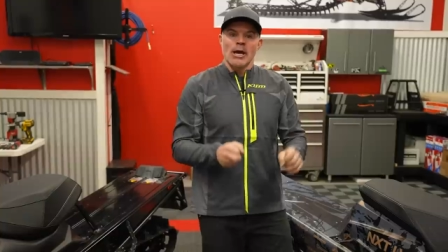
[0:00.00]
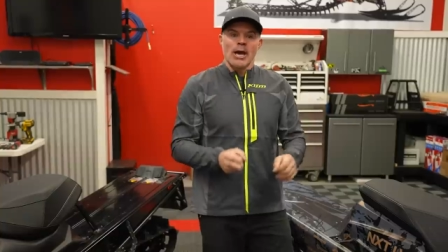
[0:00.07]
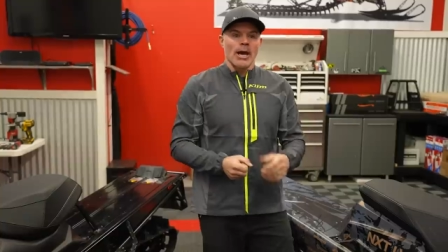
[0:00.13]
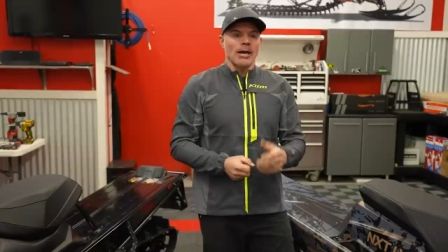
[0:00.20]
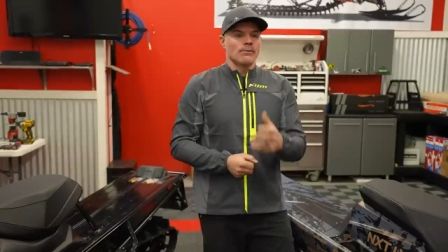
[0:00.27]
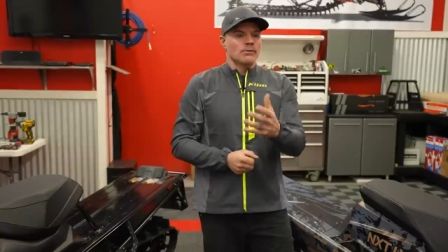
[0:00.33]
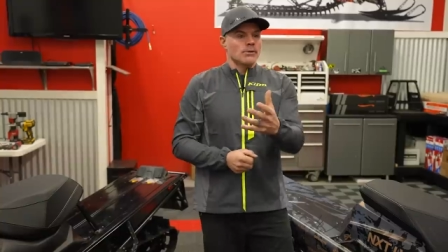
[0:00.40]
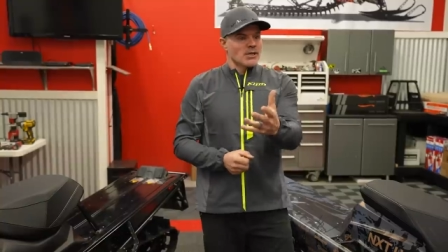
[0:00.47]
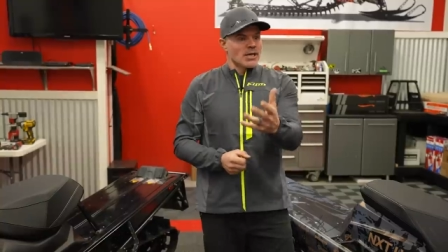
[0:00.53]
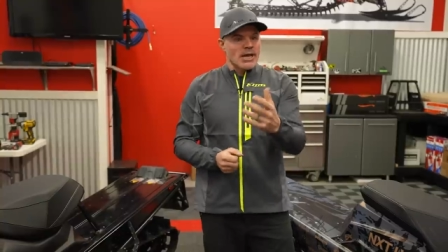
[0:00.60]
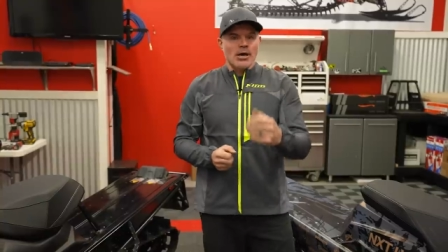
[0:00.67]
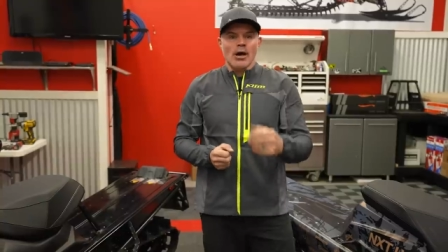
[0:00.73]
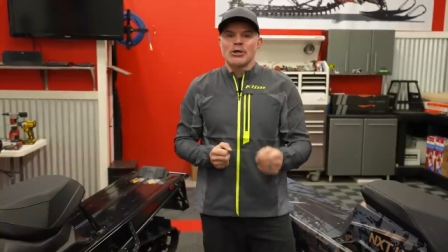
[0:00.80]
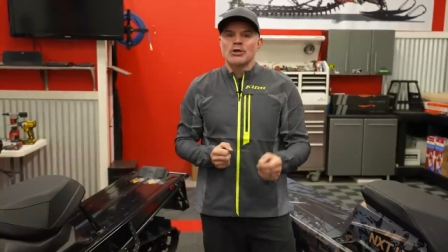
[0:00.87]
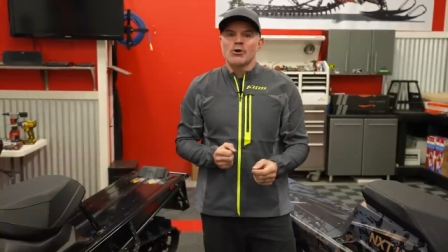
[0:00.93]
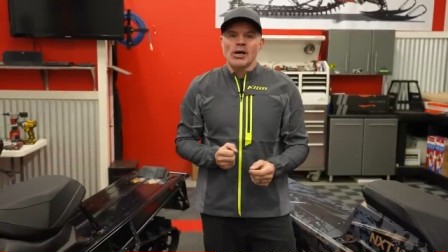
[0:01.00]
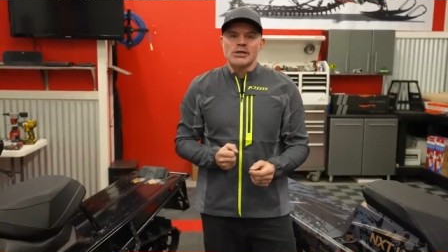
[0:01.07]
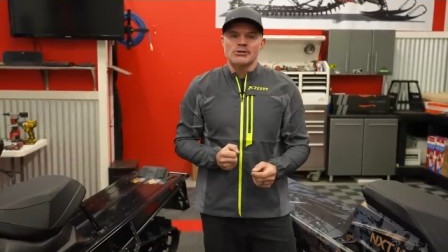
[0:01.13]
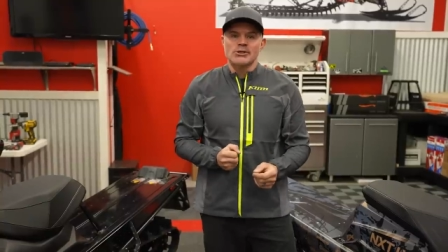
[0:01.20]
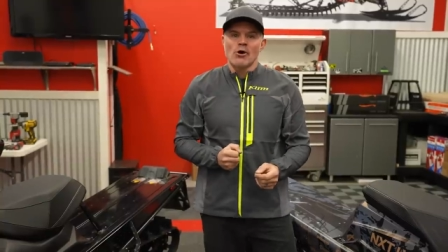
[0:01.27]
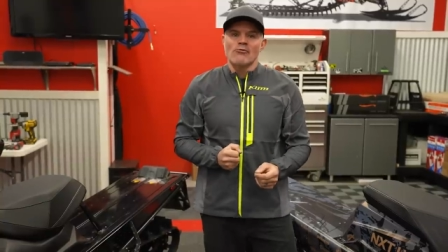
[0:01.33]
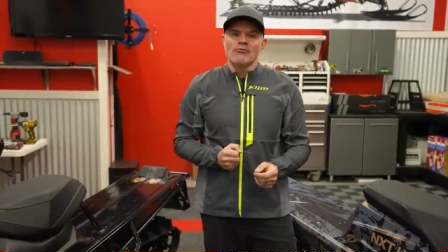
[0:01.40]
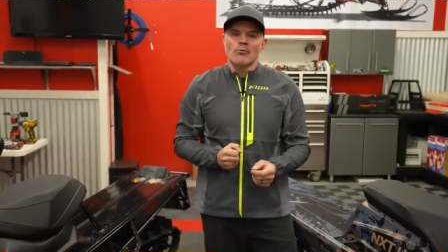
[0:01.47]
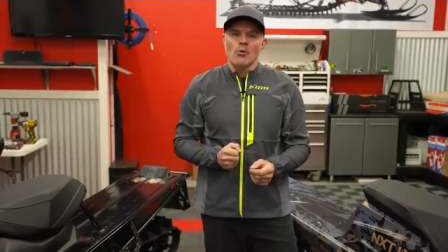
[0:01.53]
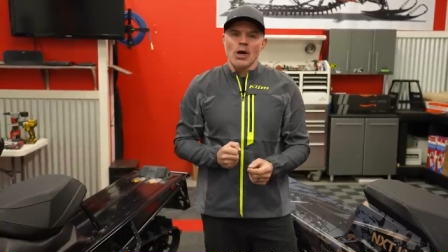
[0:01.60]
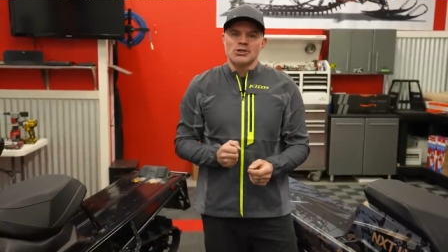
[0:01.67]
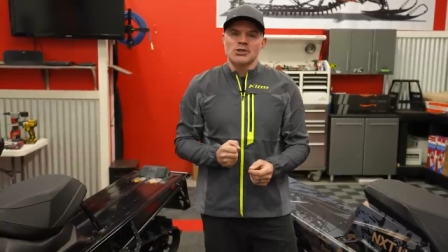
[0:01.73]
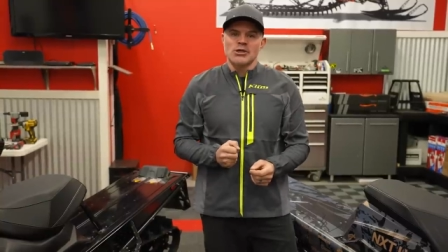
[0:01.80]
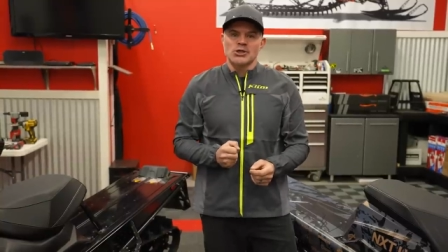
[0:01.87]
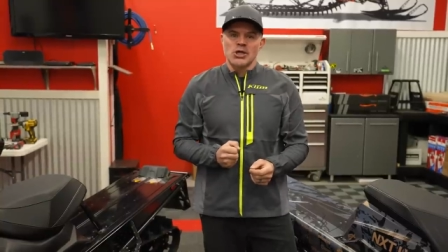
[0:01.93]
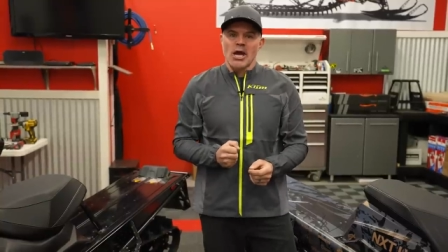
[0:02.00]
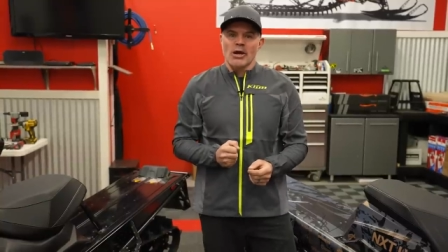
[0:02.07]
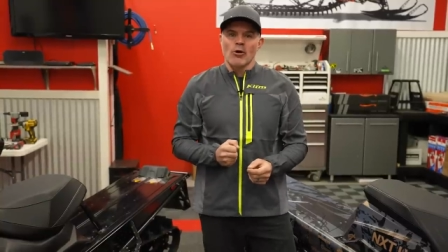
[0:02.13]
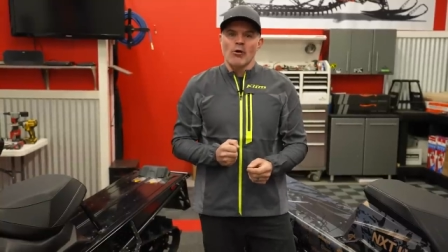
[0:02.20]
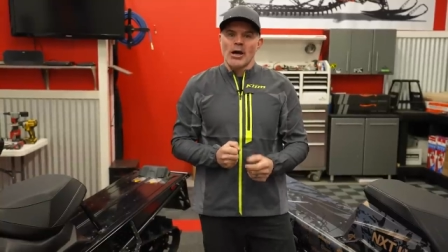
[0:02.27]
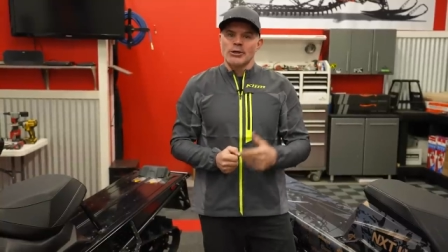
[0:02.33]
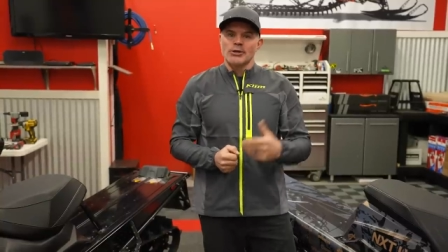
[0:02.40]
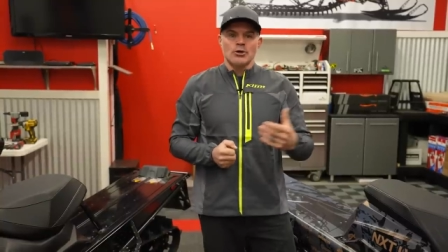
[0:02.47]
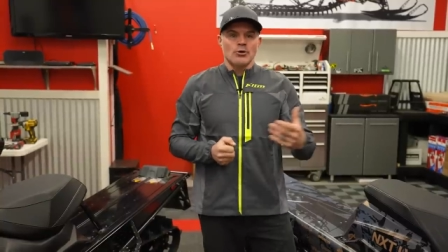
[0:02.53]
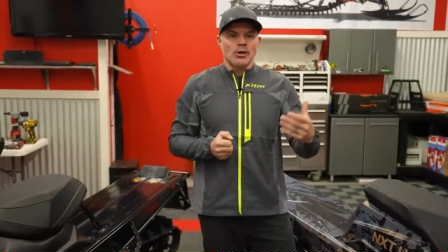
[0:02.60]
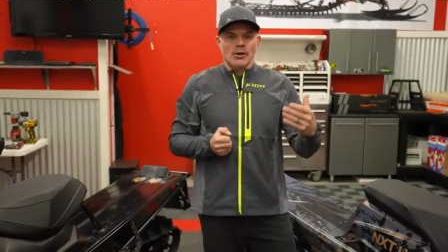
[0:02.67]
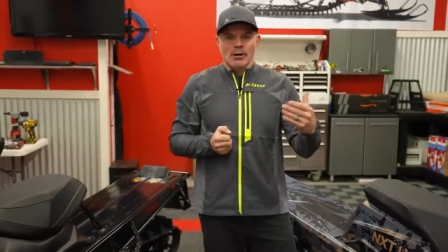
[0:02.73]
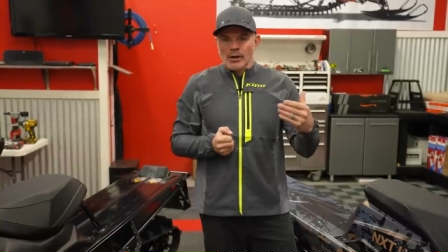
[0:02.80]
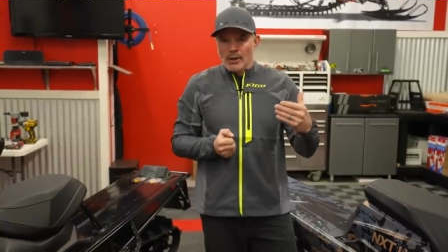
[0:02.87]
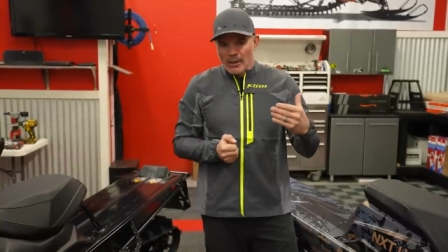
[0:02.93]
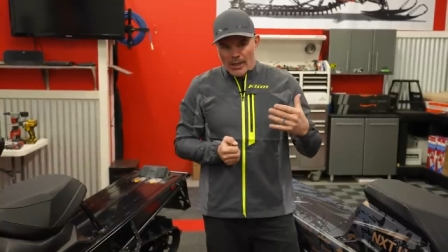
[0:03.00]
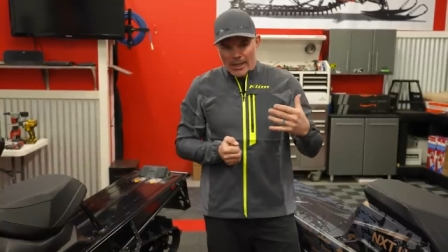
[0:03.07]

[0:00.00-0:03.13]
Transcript: and thank God you guys know from watching the channel how to do a